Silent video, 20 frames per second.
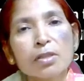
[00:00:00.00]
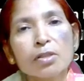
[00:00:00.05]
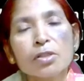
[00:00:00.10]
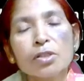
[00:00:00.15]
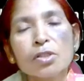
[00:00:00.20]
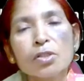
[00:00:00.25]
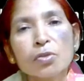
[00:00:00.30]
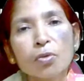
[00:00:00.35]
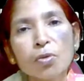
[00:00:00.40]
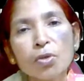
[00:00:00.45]

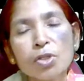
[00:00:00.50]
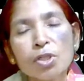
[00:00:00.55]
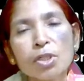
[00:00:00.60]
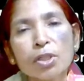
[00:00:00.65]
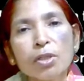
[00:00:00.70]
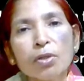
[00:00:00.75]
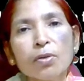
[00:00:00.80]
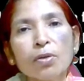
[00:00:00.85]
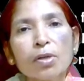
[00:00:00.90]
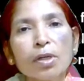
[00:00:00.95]

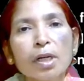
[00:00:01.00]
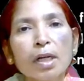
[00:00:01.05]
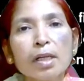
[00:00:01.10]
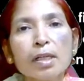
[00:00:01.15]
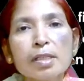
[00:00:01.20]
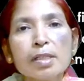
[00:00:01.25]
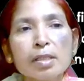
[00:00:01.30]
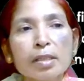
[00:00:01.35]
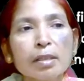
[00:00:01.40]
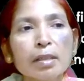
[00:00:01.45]

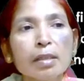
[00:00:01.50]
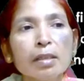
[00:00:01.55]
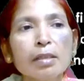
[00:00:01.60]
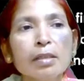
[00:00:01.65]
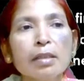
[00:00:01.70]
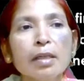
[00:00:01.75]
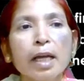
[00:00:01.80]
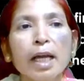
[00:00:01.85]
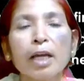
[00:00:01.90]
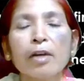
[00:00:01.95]

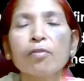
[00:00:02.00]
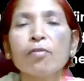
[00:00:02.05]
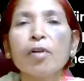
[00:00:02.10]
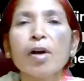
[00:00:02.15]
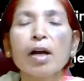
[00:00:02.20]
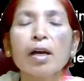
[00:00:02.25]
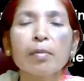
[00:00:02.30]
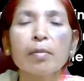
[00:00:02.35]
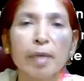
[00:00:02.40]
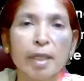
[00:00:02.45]
socio-cultural
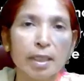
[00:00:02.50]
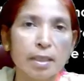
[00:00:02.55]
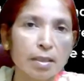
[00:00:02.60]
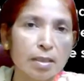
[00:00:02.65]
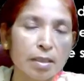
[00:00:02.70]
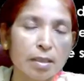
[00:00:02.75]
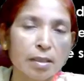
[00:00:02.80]
environment.